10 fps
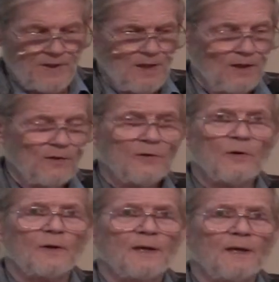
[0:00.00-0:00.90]

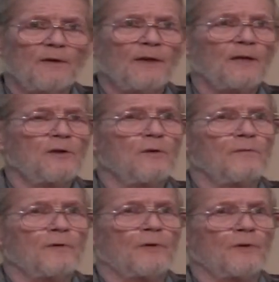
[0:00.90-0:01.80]
So again, thank you
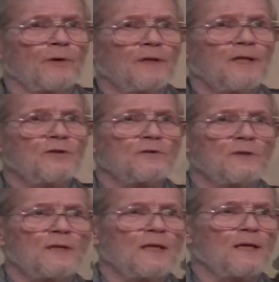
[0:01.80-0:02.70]
for your attention.